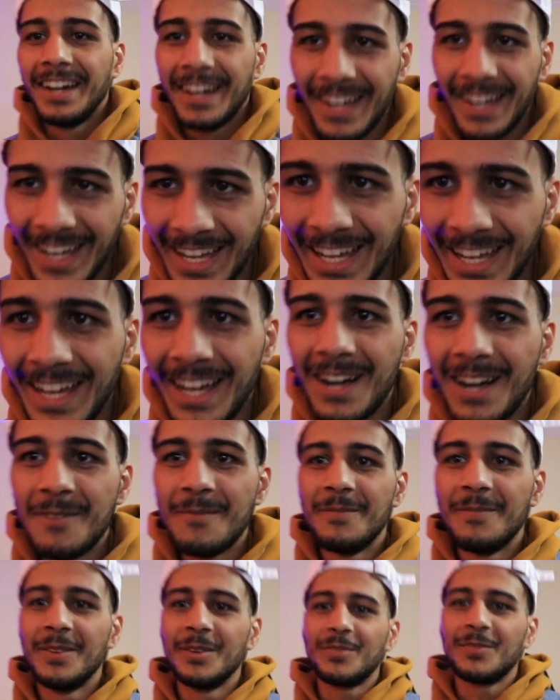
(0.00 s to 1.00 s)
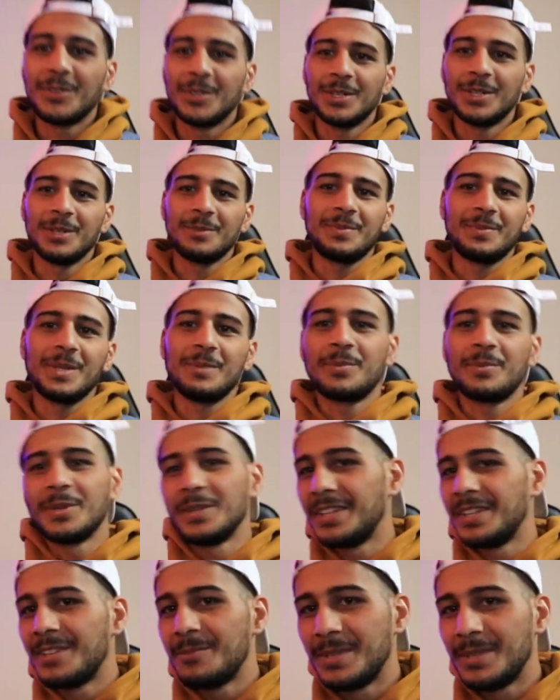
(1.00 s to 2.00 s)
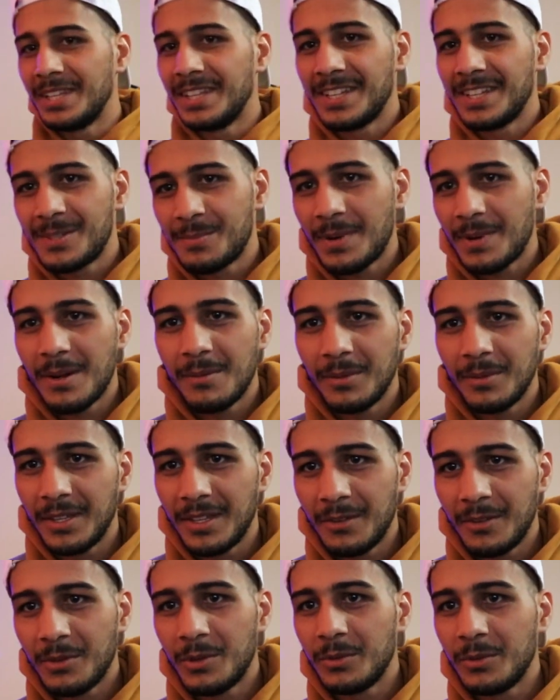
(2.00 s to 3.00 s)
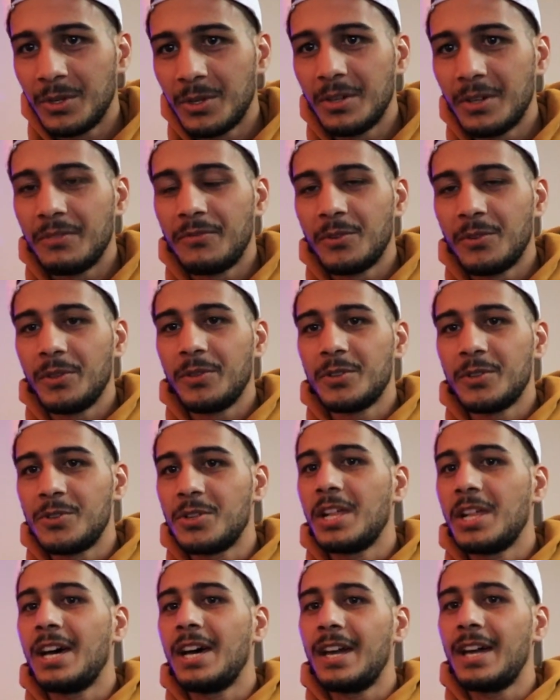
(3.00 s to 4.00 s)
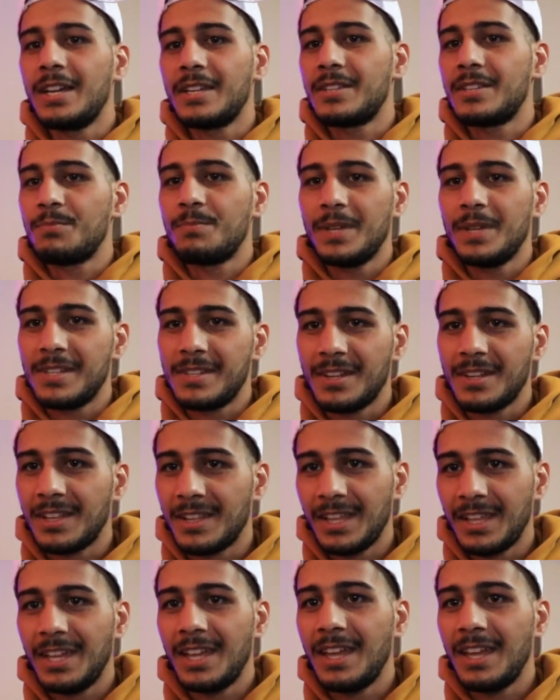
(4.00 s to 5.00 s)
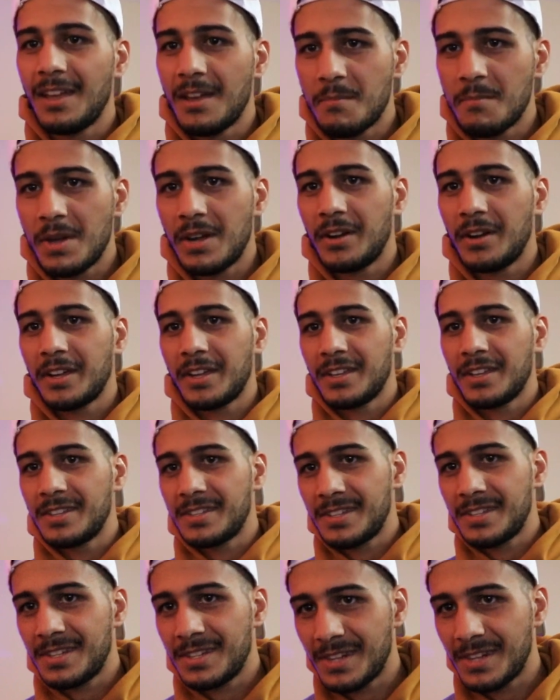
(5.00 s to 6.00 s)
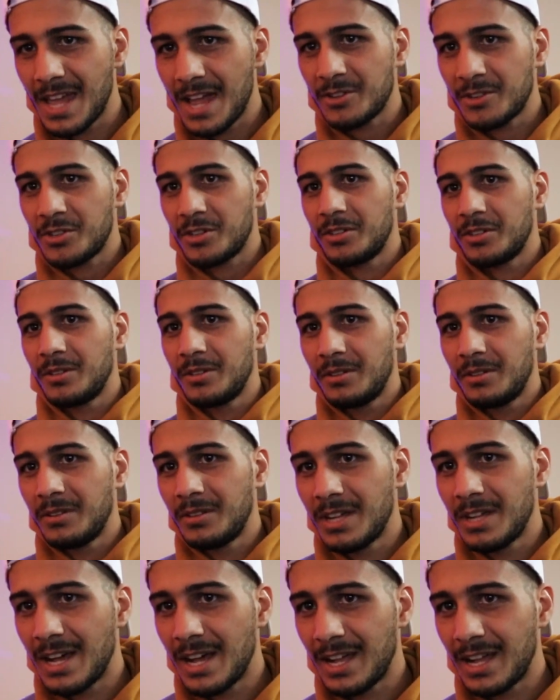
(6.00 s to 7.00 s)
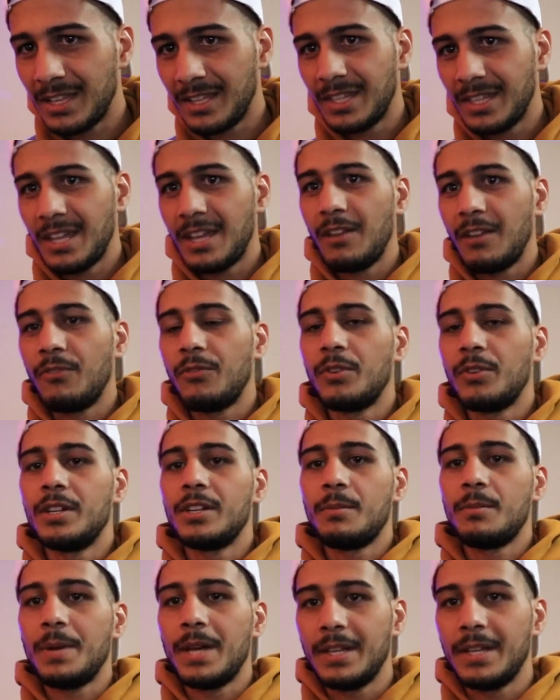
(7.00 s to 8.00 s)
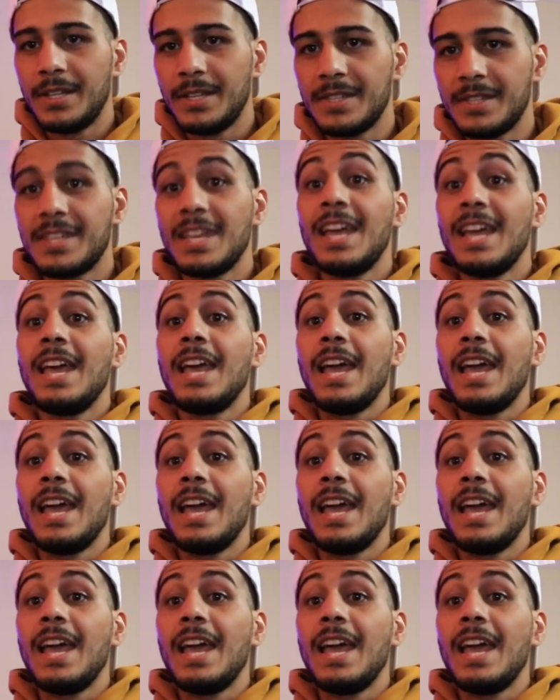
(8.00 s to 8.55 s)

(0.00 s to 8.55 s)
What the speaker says: For people in the Middle East, probably they won't know 4th of July is basically America's national holiday for independence.